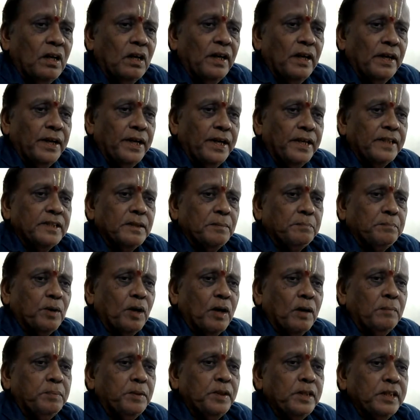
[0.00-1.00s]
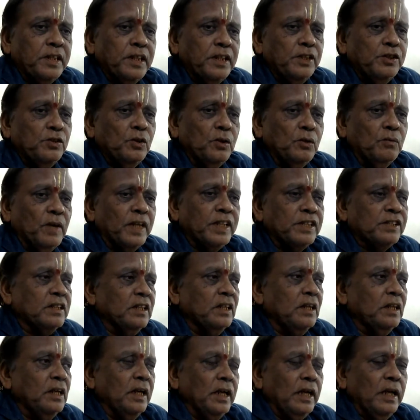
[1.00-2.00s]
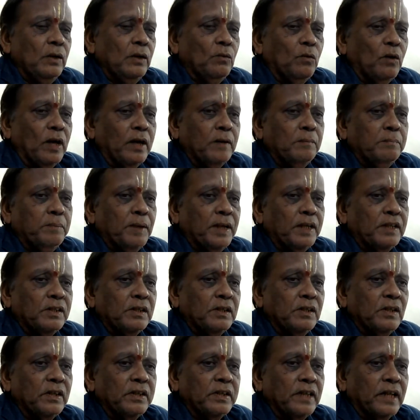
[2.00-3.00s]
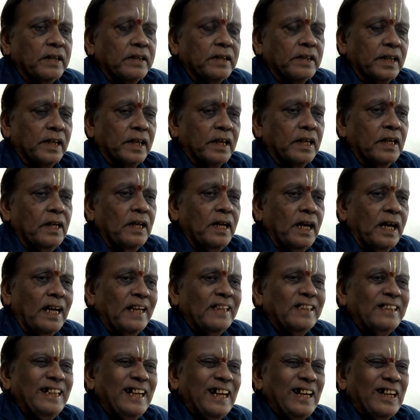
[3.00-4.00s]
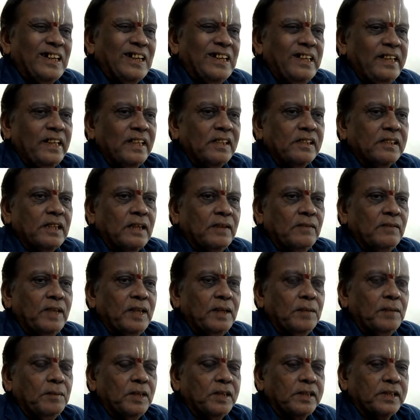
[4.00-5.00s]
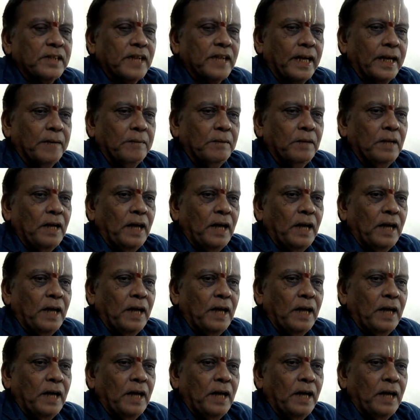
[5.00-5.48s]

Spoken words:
is the property should vest in one person or the other at the earliest available time,